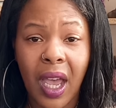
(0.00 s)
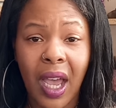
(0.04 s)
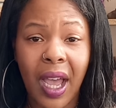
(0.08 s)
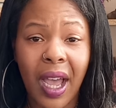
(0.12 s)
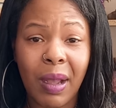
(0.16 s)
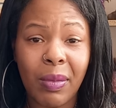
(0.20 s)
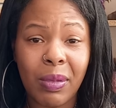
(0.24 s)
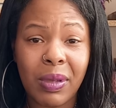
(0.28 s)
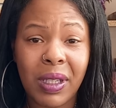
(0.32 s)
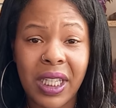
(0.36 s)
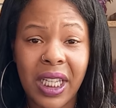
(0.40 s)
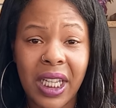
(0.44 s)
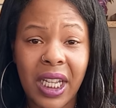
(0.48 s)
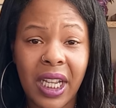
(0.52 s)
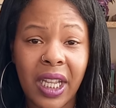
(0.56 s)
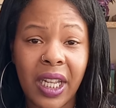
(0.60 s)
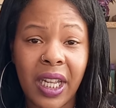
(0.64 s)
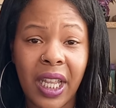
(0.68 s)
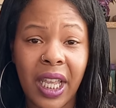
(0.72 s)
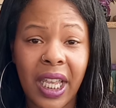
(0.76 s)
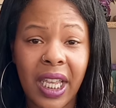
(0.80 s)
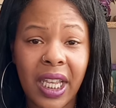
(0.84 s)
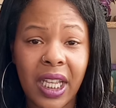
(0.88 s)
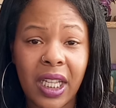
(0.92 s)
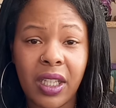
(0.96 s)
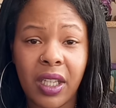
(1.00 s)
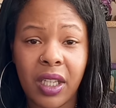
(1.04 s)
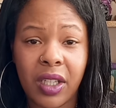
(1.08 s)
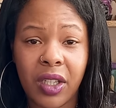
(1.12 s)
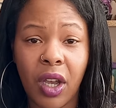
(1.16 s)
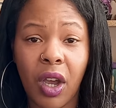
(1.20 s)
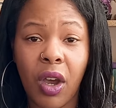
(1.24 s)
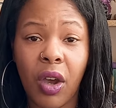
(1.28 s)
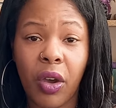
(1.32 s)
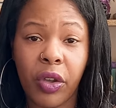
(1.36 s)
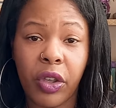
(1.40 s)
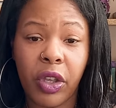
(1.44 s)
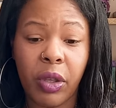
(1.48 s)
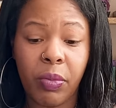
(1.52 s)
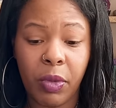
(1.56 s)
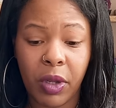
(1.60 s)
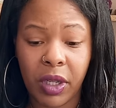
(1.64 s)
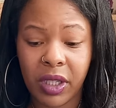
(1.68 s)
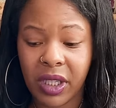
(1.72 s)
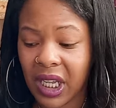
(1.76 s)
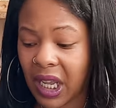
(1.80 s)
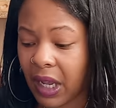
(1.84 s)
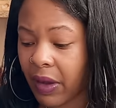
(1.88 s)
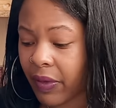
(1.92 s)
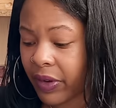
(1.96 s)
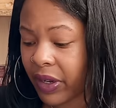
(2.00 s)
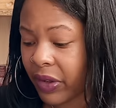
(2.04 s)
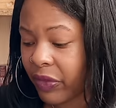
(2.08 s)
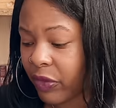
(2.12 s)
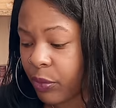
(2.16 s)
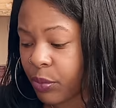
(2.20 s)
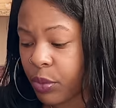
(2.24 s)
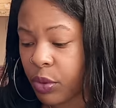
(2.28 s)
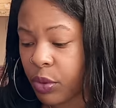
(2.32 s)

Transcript: I'm seeing a heated argument. I haven't even